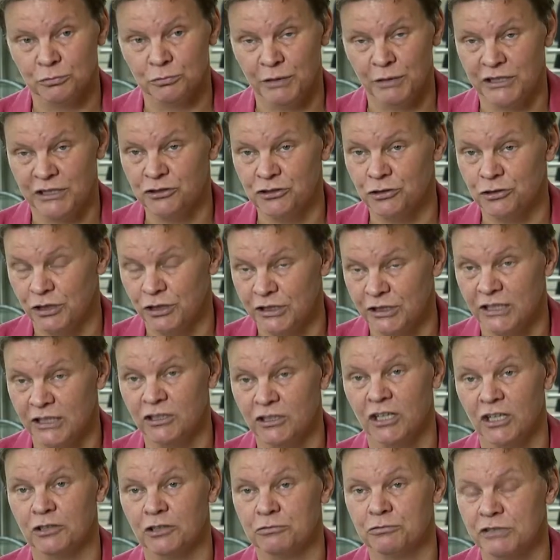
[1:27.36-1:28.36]
make sure that
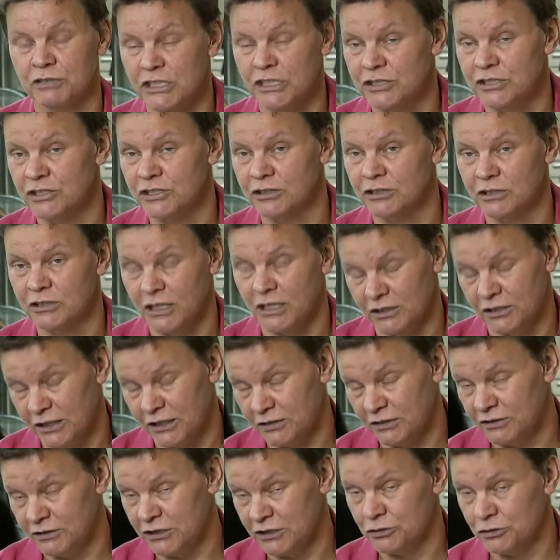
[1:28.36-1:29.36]
other regions,
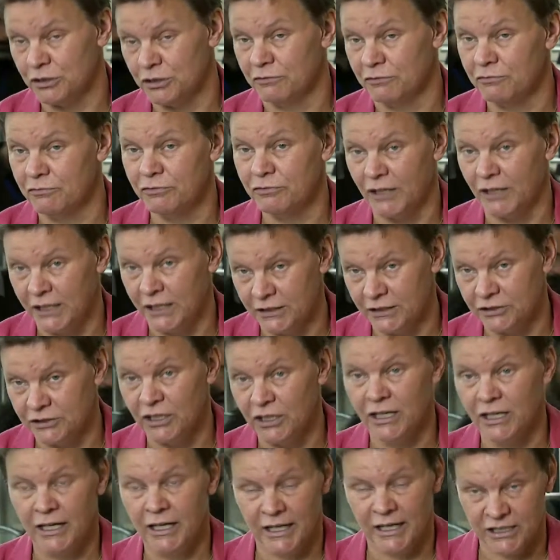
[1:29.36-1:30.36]
that you can find
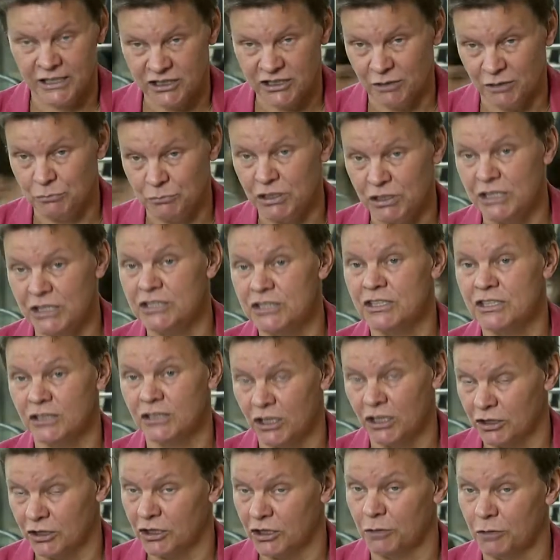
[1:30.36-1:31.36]
SMEs and
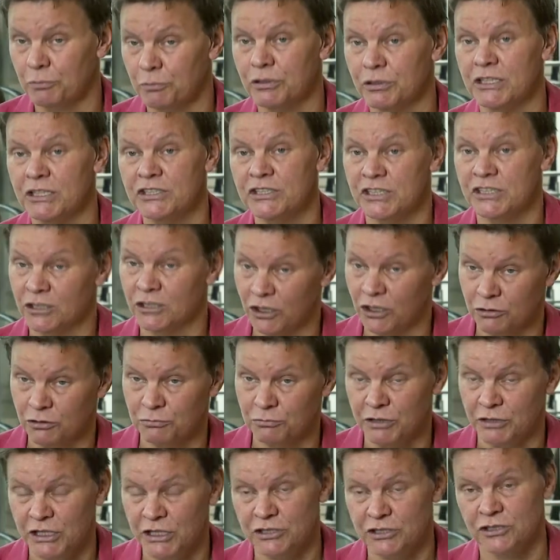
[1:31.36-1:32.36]
other companies in other
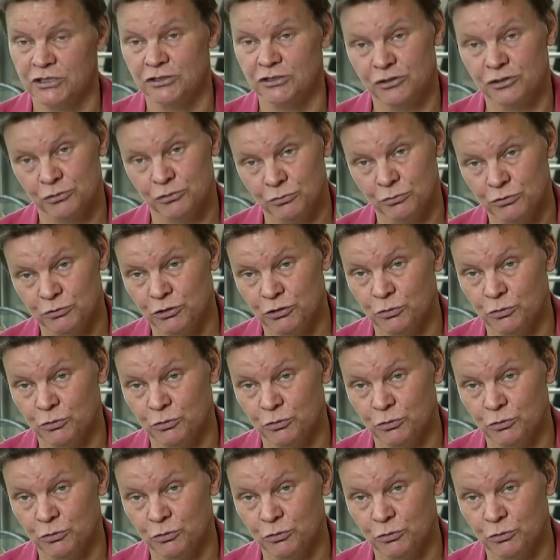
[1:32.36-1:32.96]
regions to